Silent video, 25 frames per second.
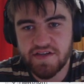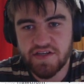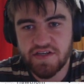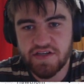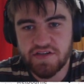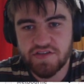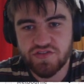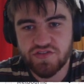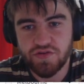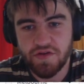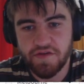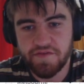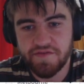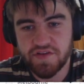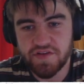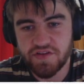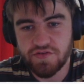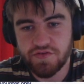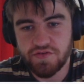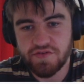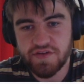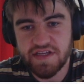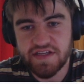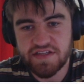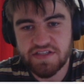sort of
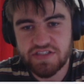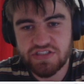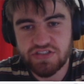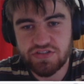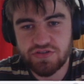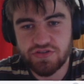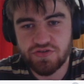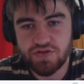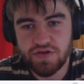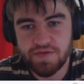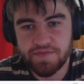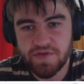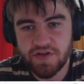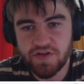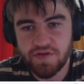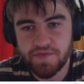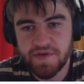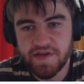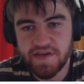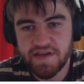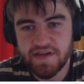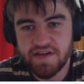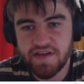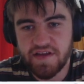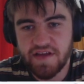alluding to who I'm going to
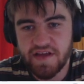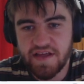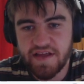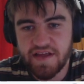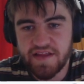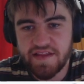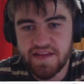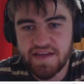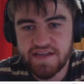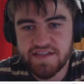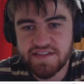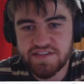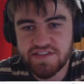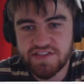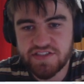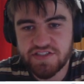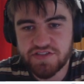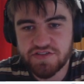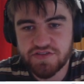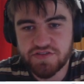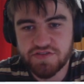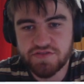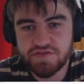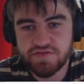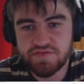pick. These
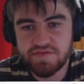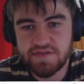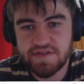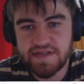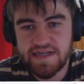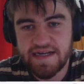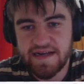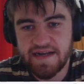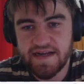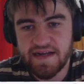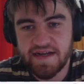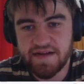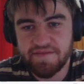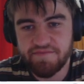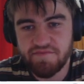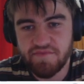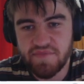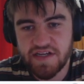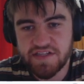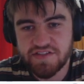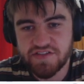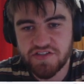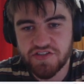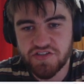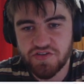two,
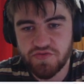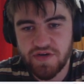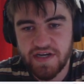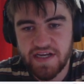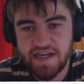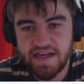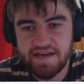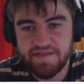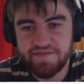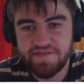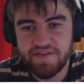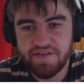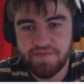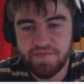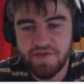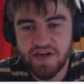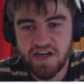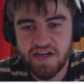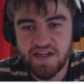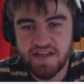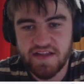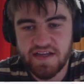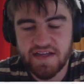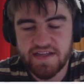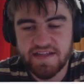I don't know why I have them
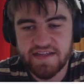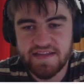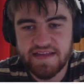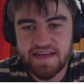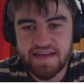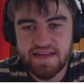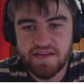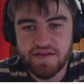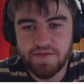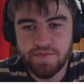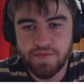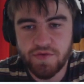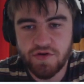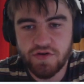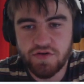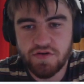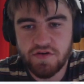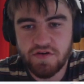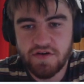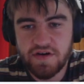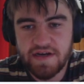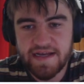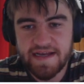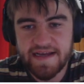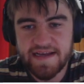highlighted
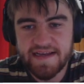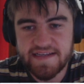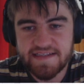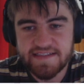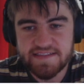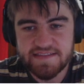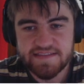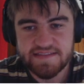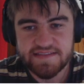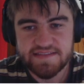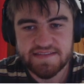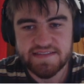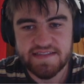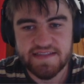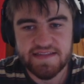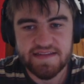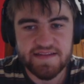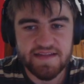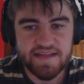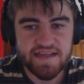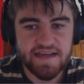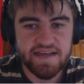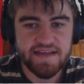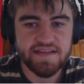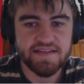anymore, as
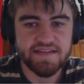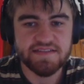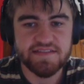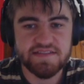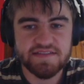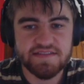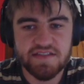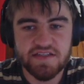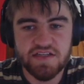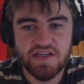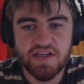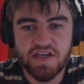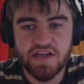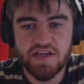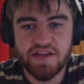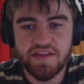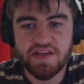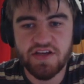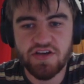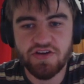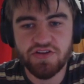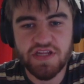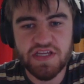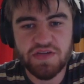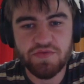there's the
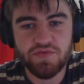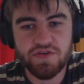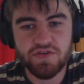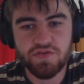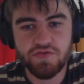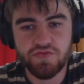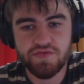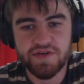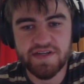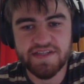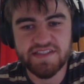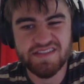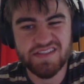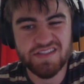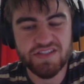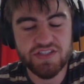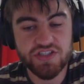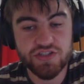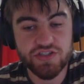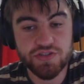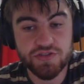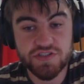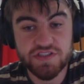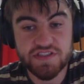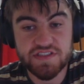only real reason
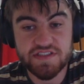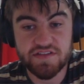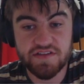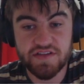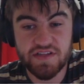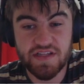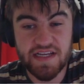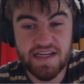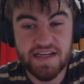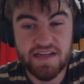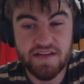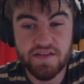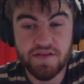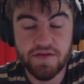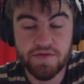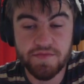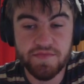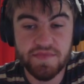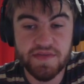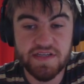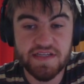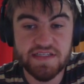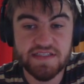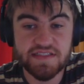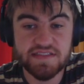you'd select them
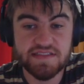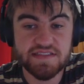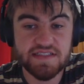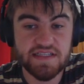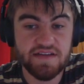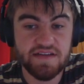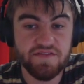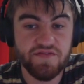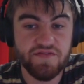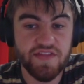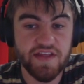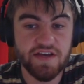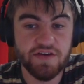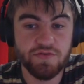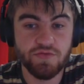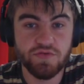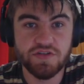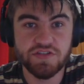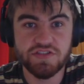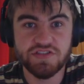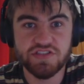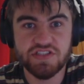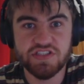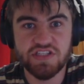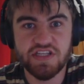is if there
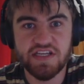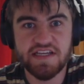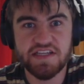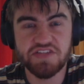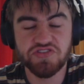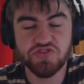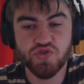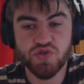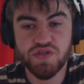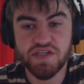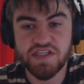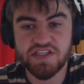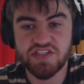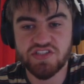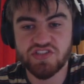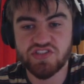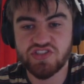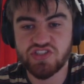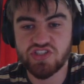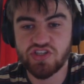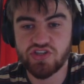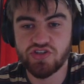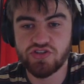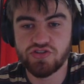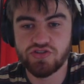was an injury
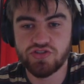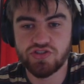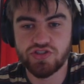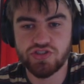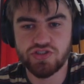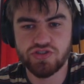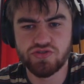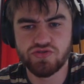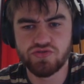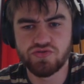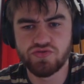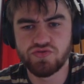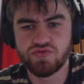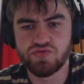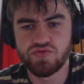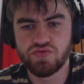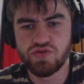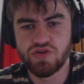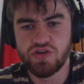concern to